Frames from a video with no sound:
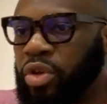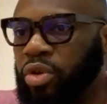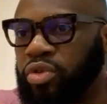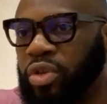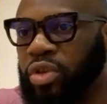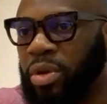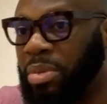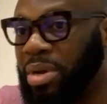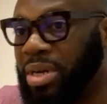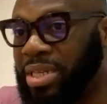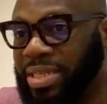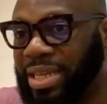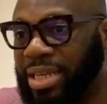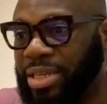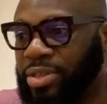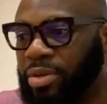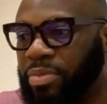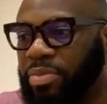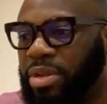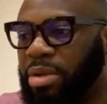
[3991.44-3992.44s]
somebody
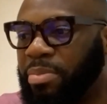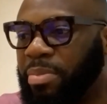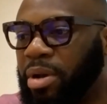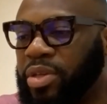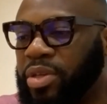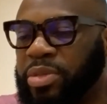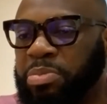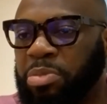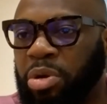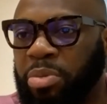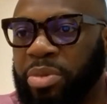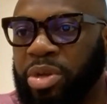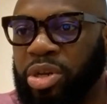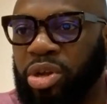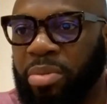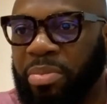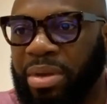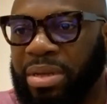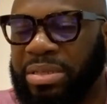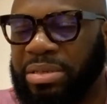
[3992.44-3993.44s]
said something about small,
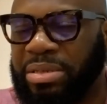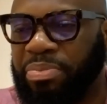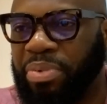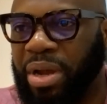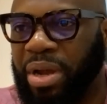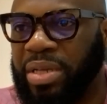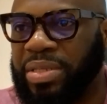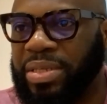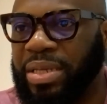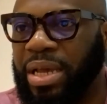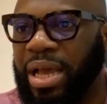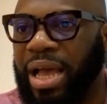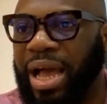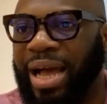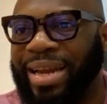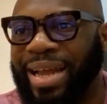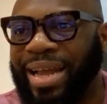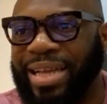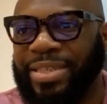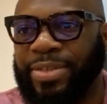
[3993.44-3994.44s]
medium enterprise,
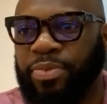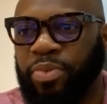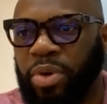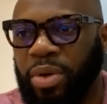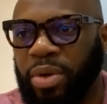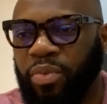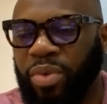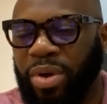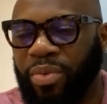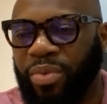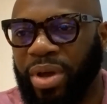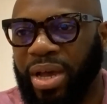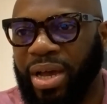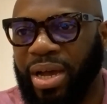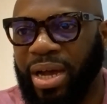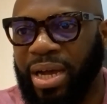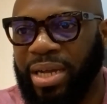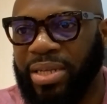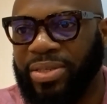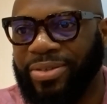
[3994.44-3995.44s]
and that's where we're
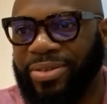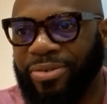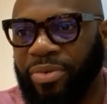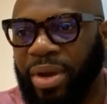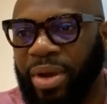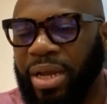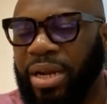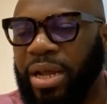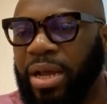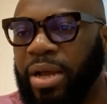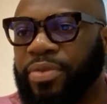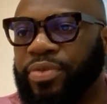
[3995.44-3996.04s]
at, all right?